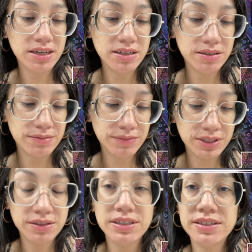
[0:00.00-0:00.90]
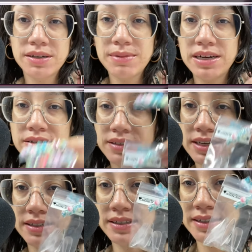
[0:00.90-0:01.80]
um, so these are my new
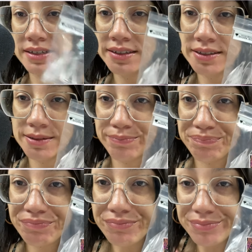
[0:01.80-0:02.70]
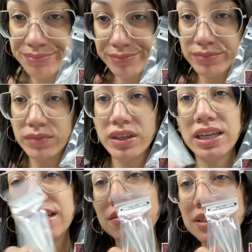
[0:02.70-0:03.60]
sizing kits.
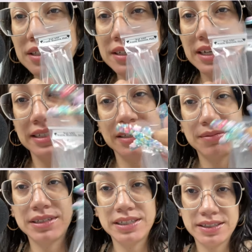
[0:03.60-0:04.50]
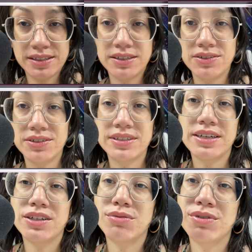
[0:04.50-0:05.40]
And I want to tell you guys something just on a little
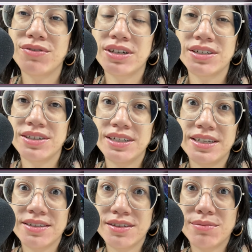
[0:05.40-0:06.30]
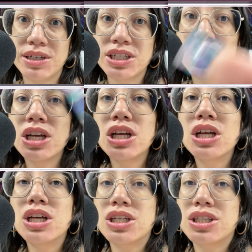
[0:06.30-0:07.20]
side note before I show you guys too much.
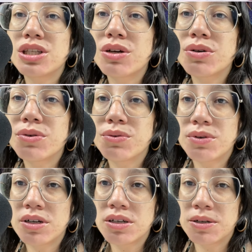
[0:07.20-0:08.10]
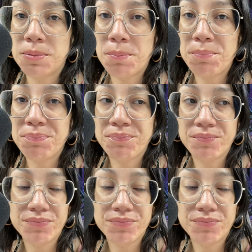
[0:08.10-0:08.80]
So, um,